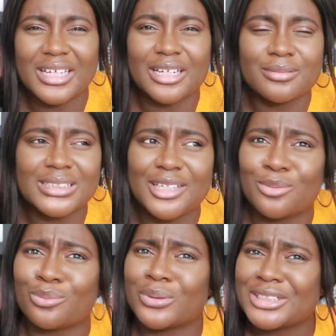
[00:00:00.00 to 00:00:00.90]
and I was like,
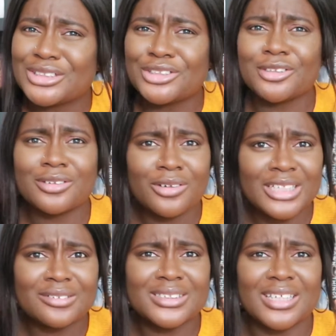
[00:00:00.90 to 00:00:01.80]
where's your
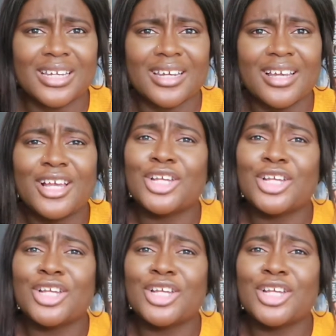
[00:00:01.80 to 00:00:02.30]
loyalty?